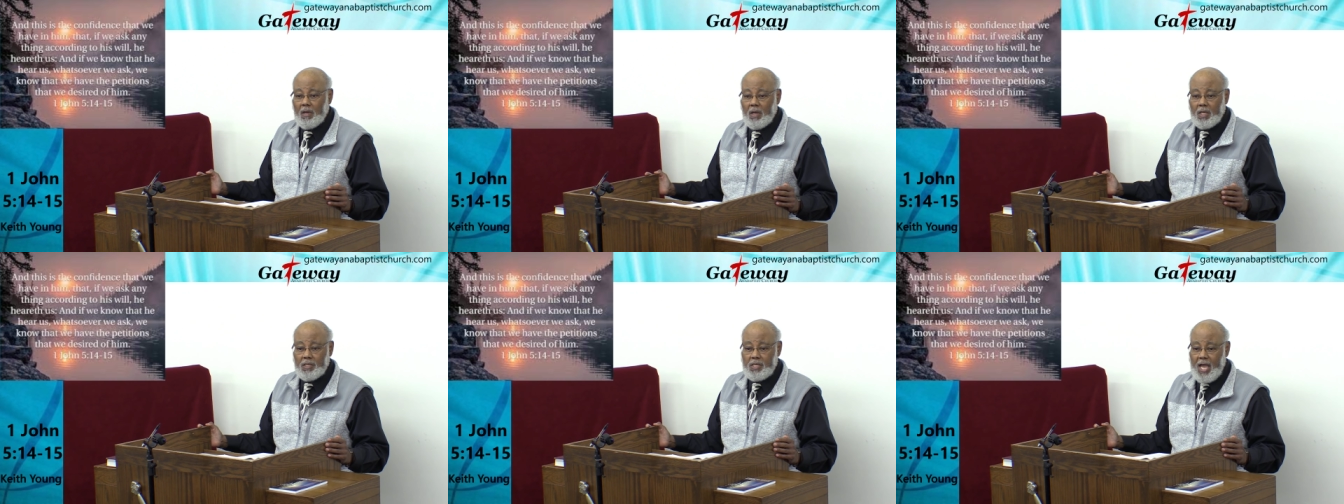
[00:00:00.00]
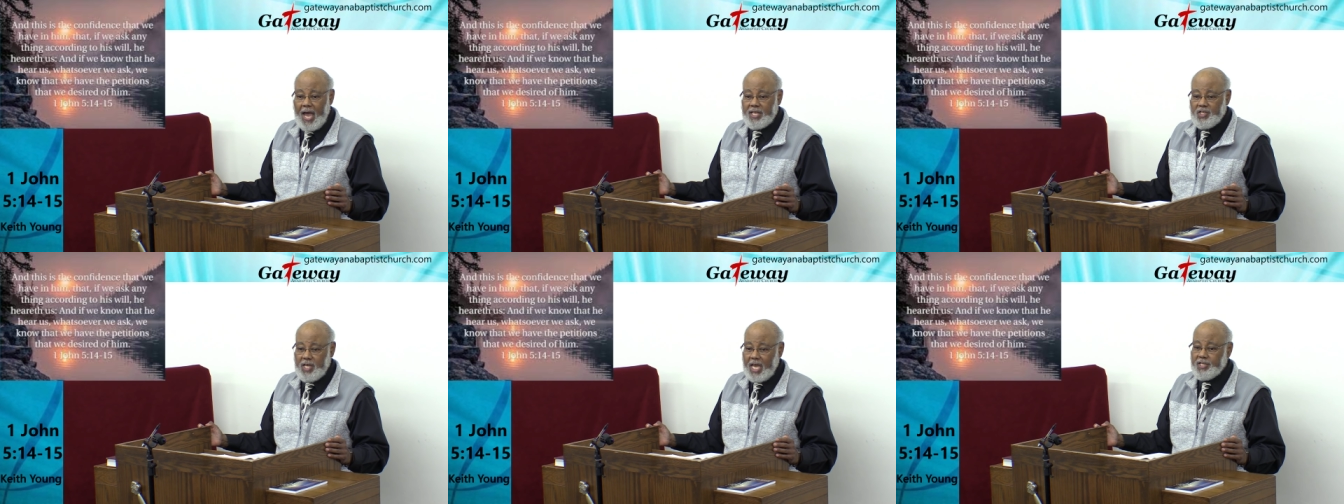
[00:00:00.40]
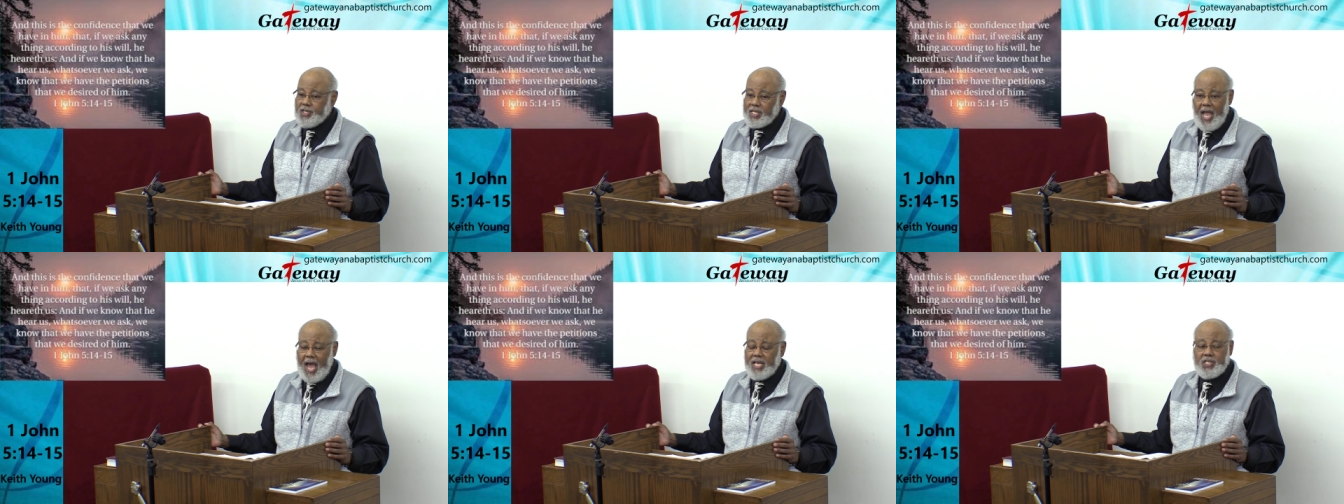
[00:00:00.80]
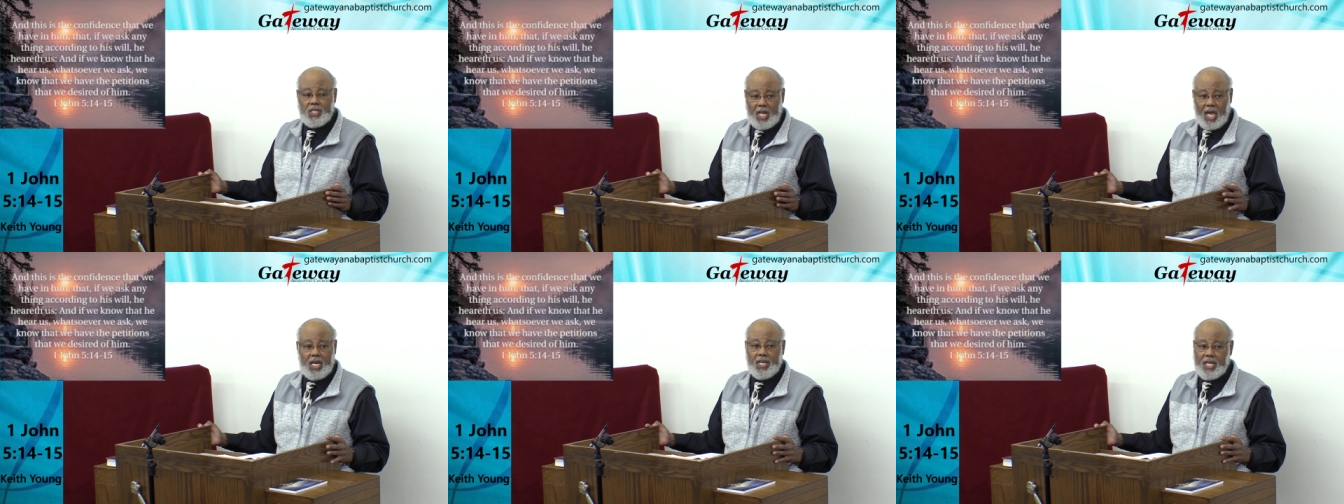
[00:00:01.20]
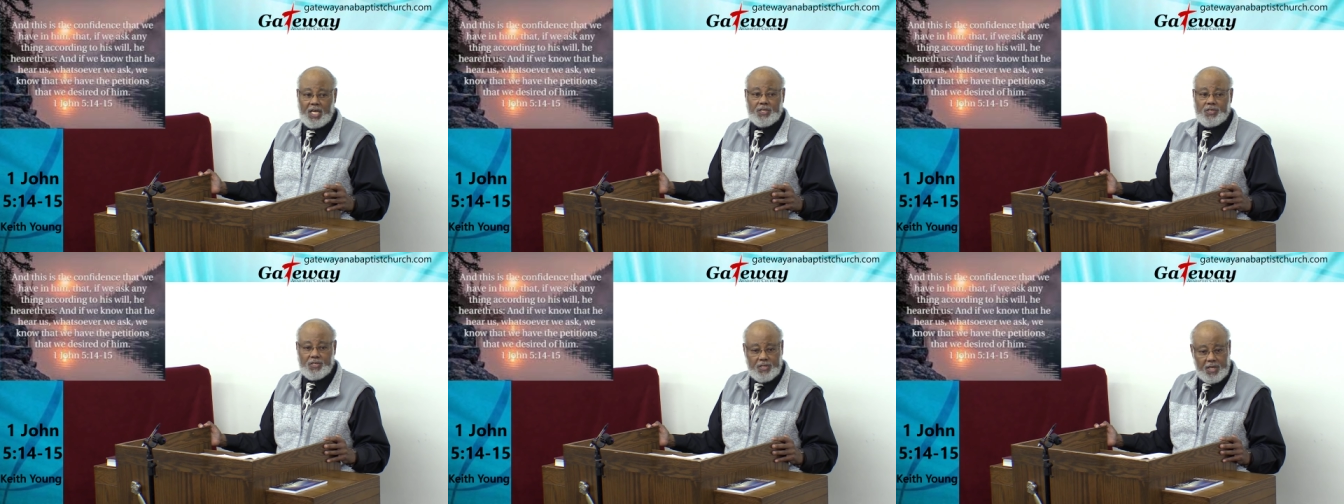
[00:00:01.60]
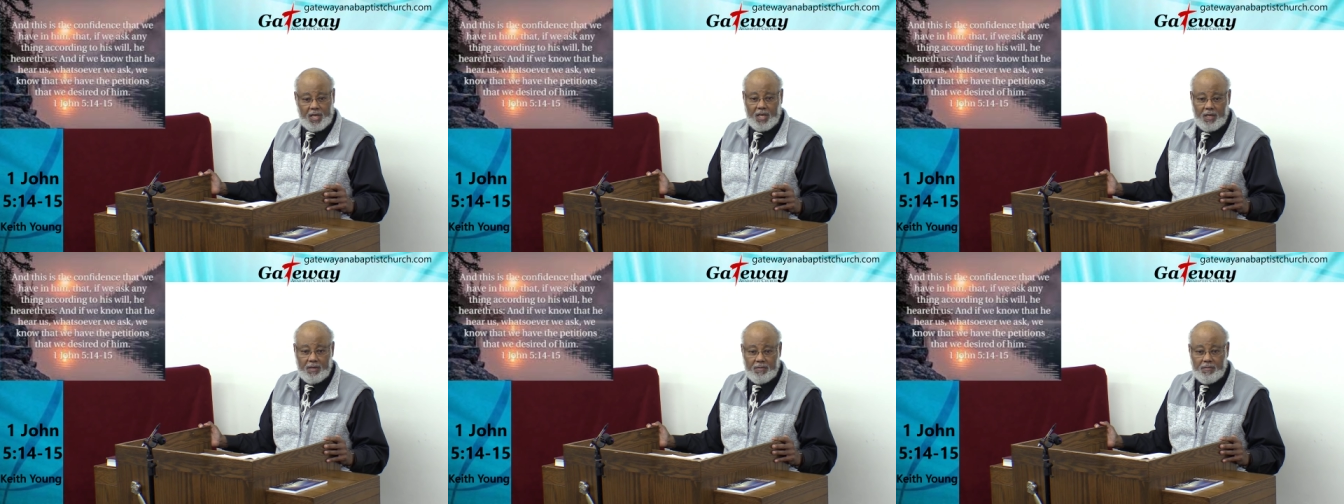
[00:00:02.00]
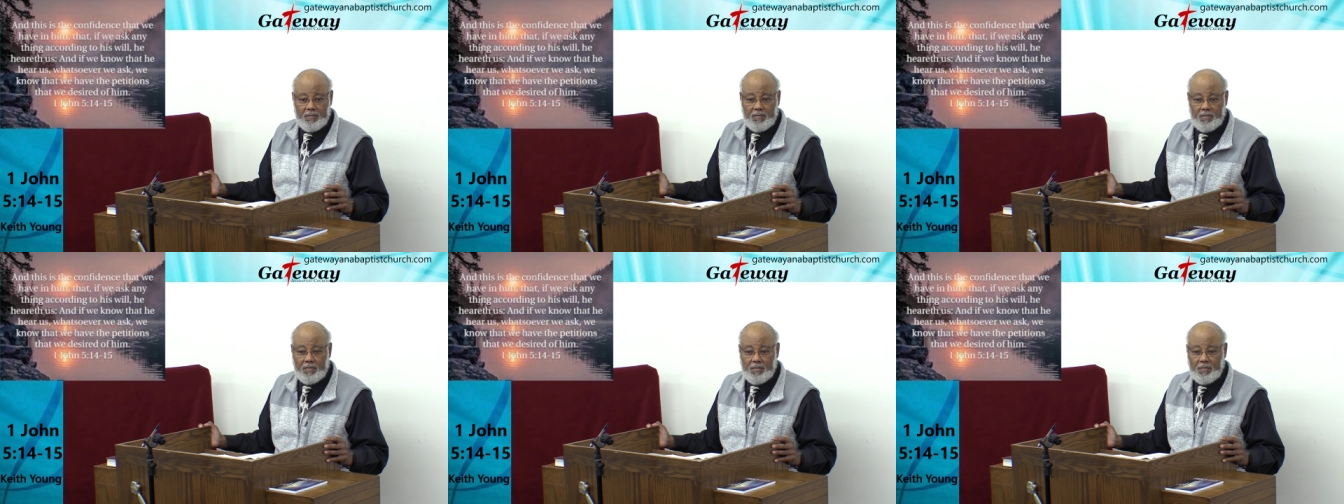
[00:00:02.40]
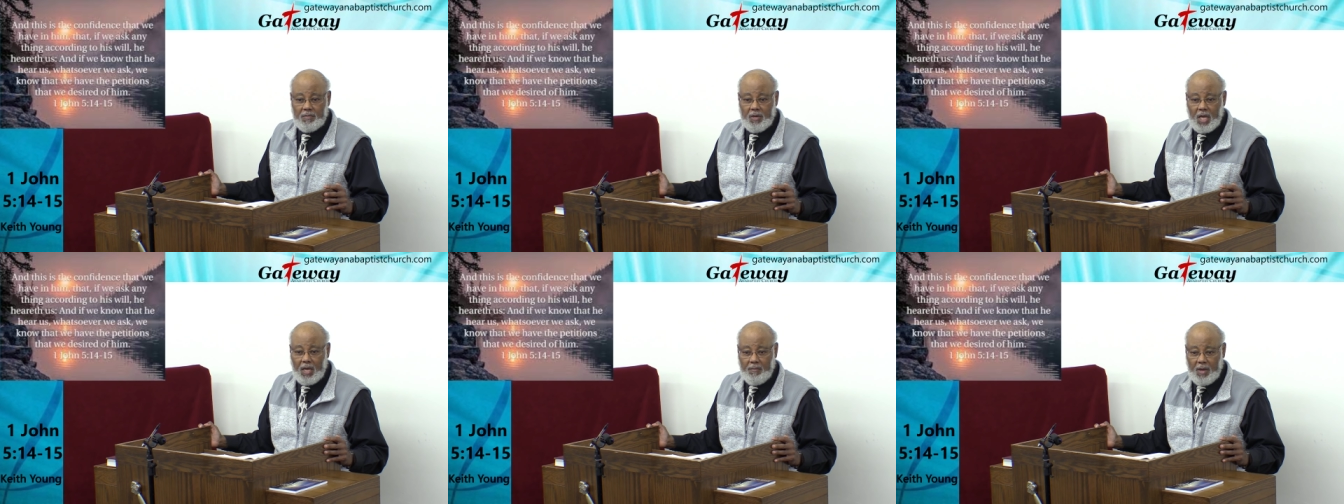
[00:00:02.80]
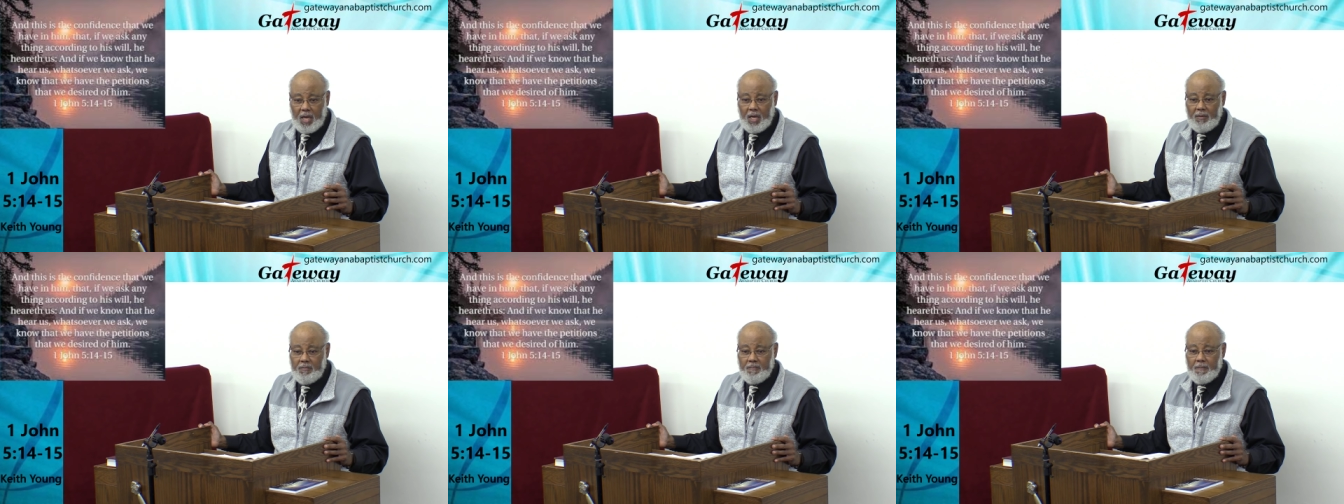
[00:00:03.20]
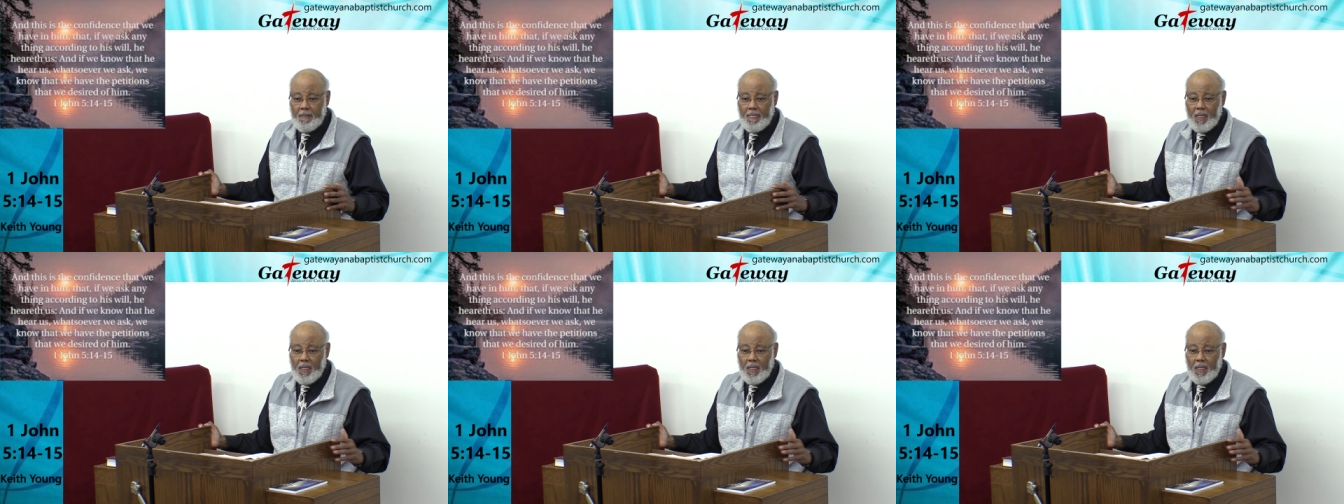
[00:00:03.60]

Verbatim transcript: It's not just an isolated incident. Right. Amen.